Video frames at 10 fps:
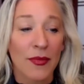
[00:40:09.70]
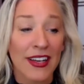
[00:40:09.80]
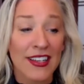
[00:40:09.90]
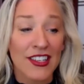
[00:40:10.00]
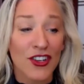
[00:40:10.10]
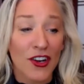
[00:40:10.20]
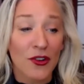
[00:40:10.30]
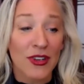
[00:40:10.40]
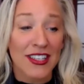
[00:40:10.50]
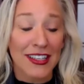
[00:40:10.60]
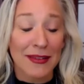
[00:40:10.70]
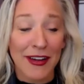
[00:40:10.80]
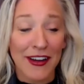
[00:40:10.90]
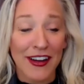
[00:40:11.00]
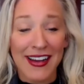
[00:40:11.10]
His daughter recently
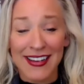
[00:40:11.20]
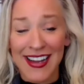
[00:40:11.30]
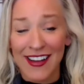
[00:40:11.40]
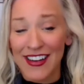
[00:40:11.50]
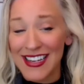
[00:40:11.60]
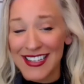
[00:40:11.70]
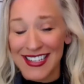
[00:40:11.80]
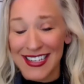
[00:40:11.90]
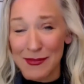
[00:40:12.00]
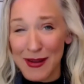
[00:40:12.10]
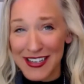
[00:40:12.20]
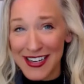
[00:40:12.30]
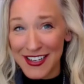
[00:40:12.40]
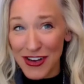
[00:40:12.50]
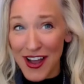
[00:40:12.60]
married, and now he's
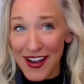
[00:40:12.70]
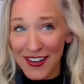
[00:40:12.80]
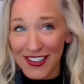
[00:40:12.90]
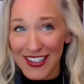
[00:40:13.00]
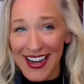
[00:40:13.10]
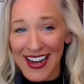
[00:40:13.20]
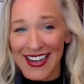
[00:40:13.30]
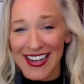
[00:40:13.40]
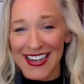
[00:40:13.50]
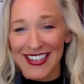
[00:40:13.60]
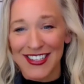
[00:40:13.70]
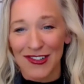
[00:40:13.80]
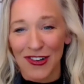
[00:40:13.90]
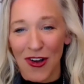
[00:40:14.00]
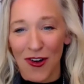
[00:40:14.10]
expecting a child, and he's
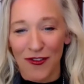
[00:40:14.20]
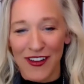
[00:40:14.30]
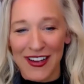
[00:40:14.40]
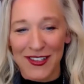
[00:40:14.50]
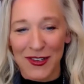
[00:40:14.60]
still golfing.